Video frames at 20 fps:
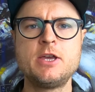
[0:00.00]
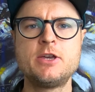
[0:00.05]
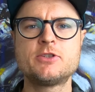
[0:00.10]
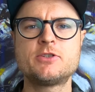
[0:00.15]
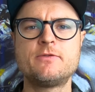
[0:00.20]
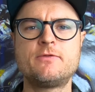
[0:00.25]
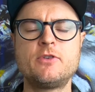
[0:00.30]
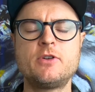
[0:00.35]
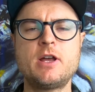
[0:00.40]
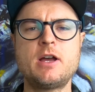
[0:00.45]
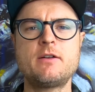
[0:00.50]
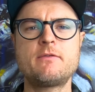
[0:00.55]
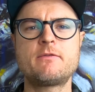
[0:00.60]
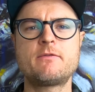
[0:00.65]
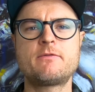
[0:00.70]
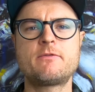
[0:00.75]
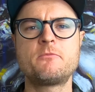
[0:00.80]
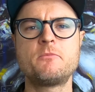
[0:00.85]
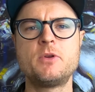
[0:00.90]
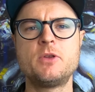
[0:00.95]
so if you're
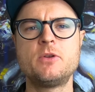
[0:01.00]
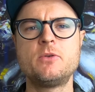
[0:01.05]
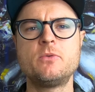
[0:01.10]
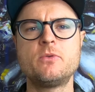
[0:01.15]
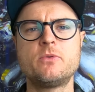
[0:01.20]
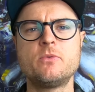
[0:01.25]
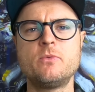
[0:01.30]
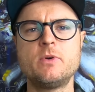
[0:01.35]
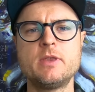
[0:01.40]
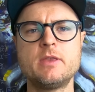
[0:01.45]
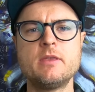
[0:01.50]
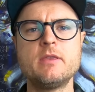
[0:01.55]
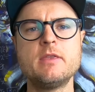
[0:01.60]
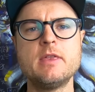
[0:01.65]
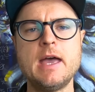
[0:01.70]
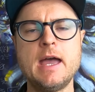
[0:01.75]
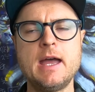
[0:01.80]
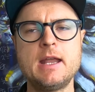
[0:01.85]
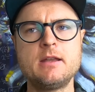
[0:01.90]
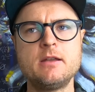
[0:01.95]
not familiar with what
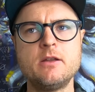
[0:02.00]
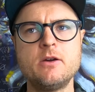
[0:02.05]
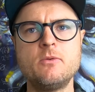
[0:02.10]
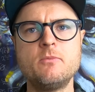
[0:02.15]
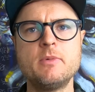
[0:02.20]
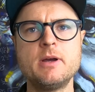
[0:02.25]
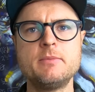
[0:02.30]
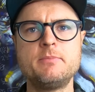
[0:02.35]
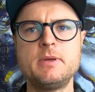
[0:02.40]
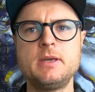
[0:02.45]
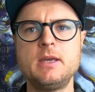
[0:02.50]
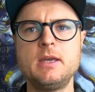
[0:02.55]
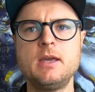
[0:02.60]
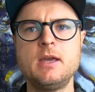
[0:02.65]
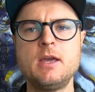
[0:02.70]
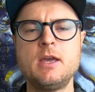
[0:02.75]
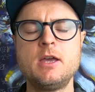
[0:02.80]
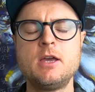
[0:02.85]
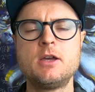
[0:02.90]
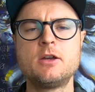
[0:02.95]
that note might be,